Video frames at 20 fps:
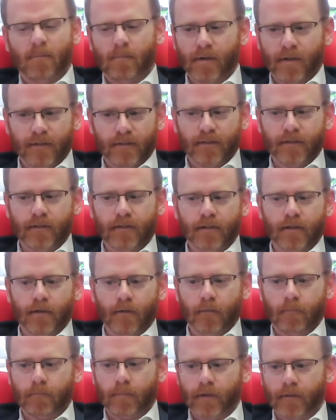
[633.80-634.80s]
But you
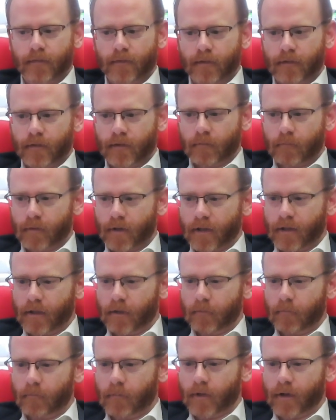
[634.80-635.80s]
know, but
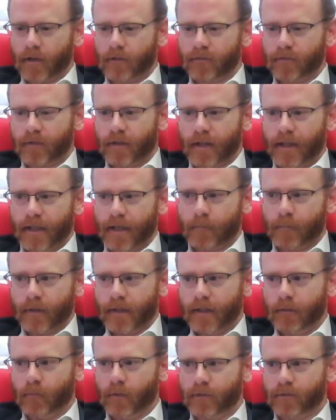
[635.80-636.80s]

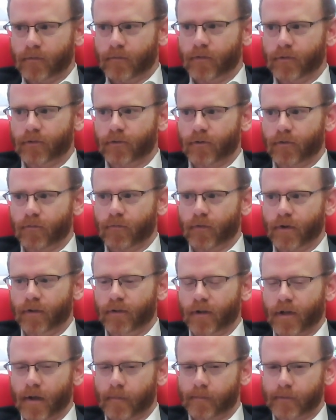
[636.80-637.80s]
Emily went to visit her
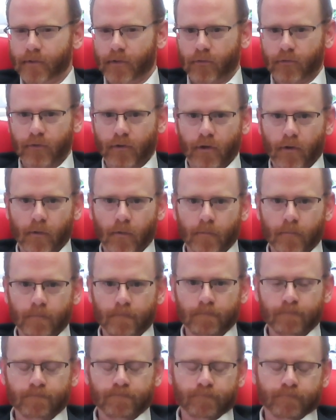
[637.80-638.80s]
friend a couple of years ago,
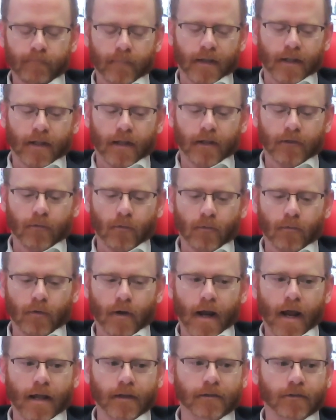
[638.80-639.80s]
and I
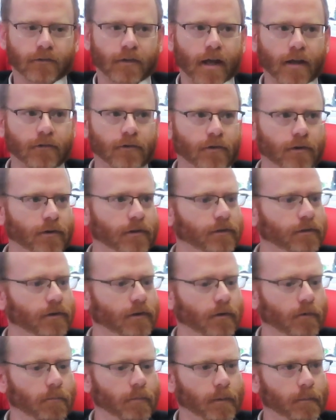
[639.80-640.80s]
just asked her to,
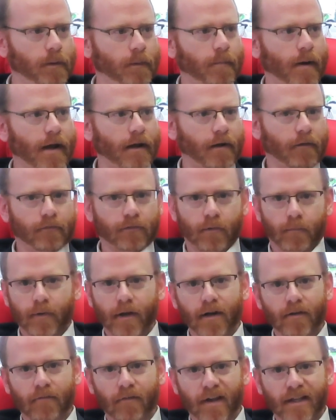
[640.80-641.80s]
you know, bring me back up some
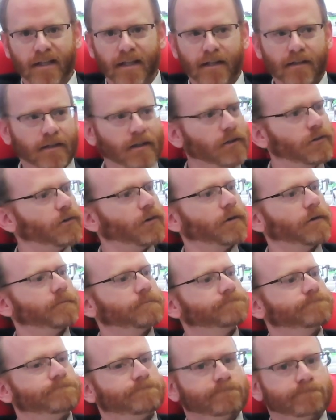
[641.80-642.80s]
kind of Viking T-shirt,
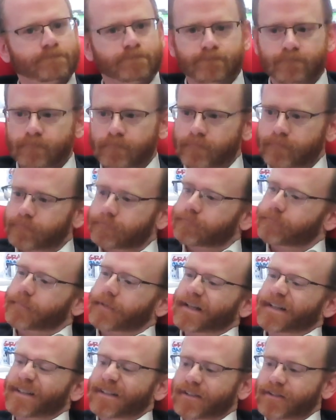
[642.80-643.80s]

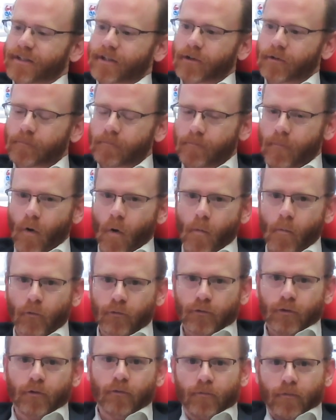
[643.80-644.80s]
and she
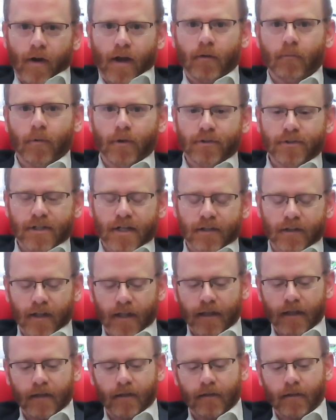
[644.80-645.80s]
almost couldn't find one. She had to
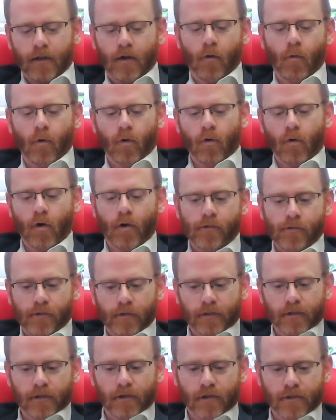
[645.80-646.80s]
like go across
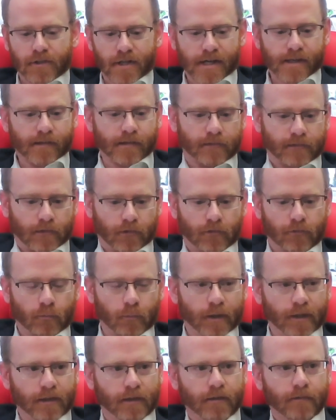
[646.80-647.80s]
the little channel to
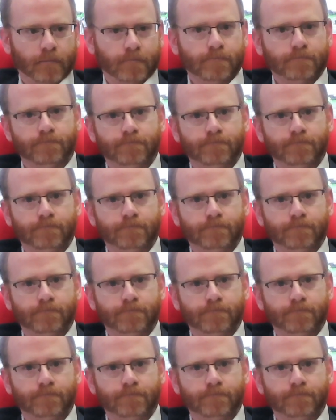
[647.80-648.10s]
Sweden